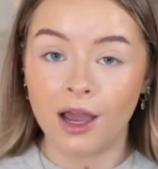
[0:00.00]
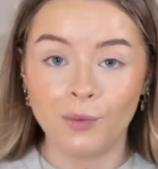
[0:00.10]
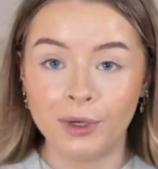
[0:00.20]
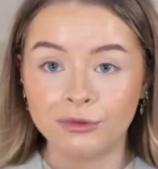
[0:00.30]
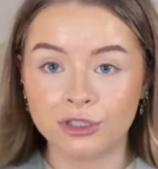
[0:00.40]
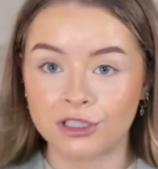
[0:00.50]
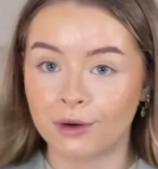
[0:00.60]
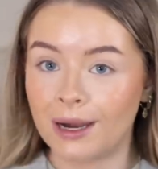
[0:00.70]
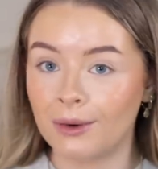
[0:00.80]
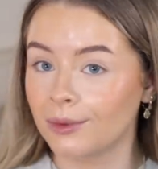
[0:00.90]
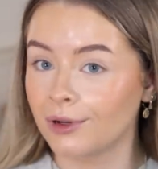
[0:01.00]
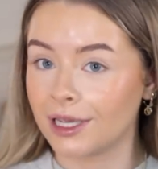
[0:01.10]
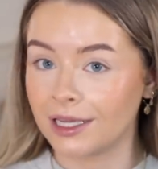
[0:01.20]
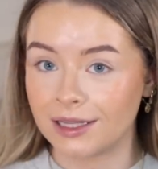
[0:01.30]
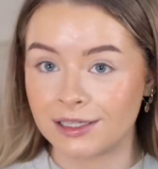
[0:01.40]
I will just go out
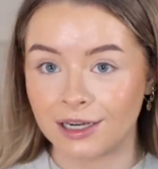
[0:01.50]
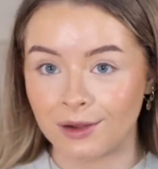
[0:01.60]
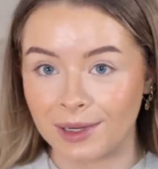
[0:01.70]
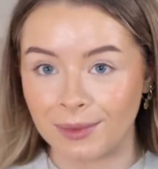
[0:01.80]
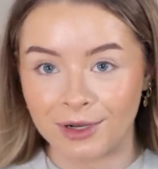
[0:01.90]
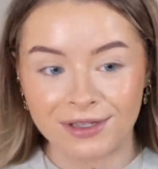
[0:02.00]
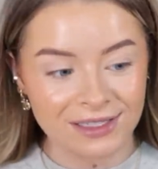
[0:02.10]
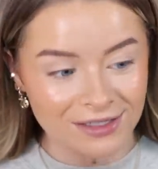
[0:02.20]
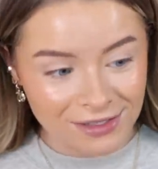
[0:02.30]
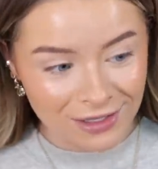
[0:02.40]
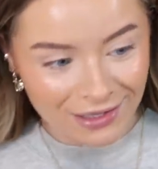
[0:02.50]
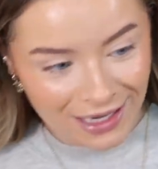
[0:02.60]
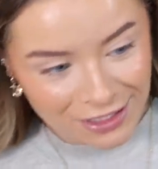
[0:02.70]
looking this glowy because it doesn't look